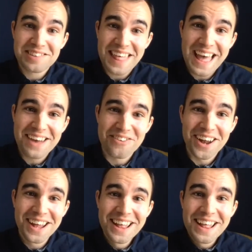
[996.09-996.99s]

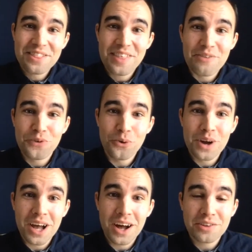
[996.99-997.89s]
their
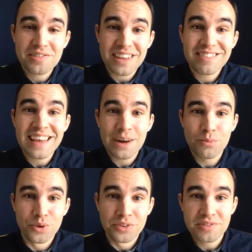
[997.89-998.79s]
forecast
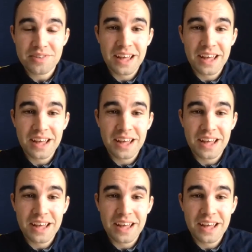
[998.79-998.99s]
downwards.